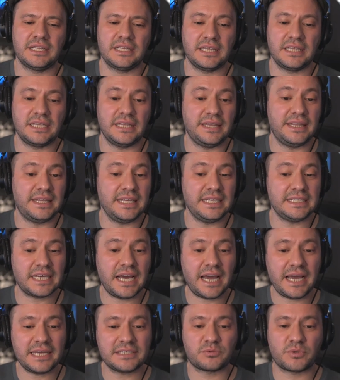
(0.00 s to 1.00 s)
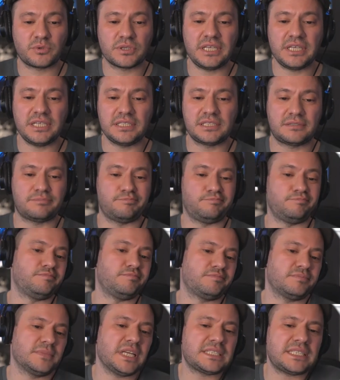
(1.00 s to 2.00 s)
These guys release,
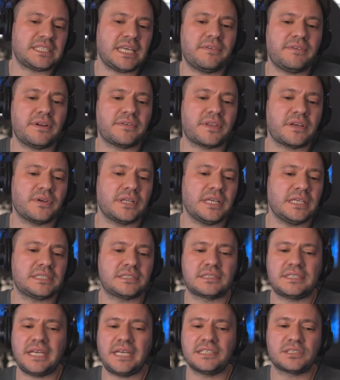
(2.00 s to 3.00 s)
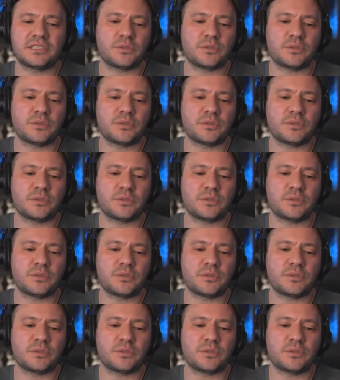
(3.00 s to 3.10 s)
let's say even if they release 10,